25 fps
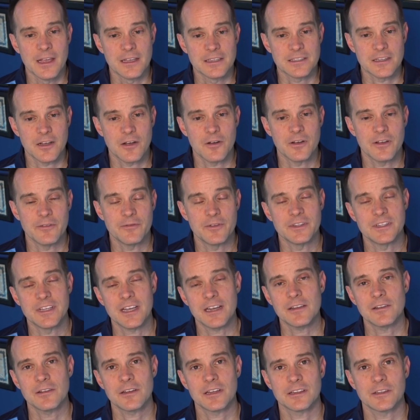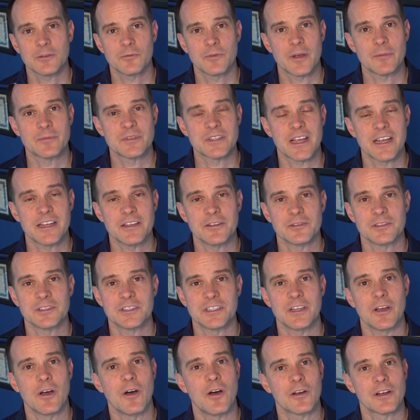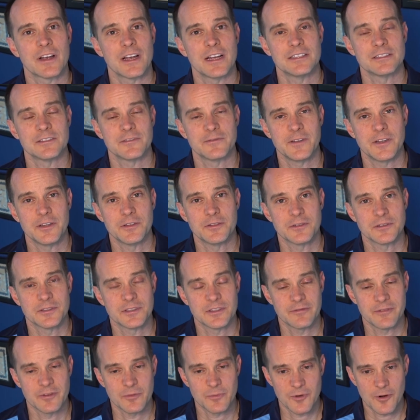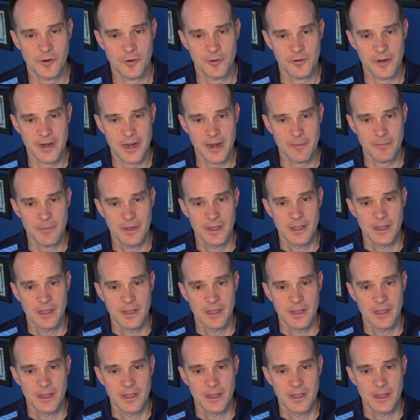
So if you take a look at the website, you'll see all kinds of features of the program.